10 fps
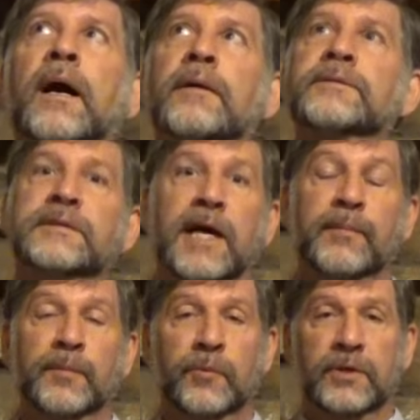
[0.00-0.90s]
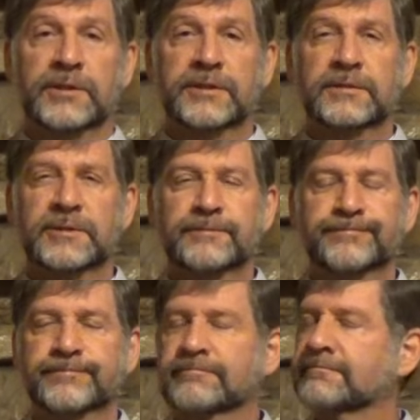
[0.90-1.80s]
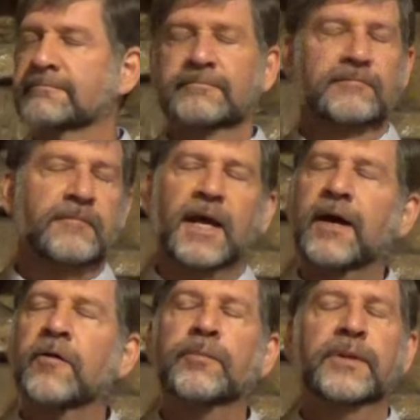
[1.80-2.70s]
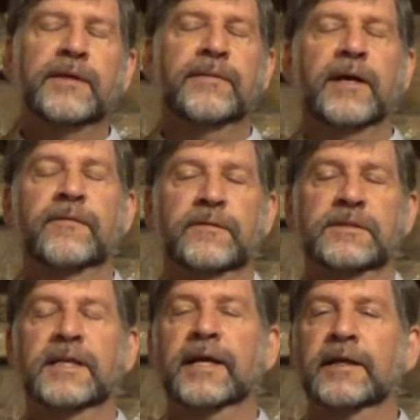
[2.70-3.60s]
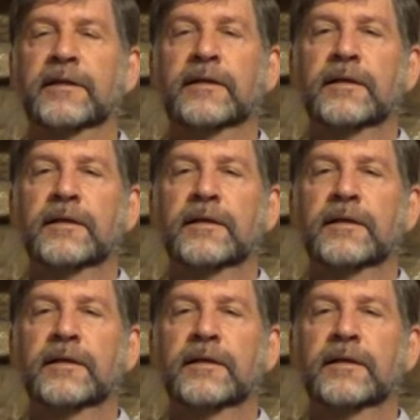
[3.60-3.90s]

stop abortions? I don't believe that for a second.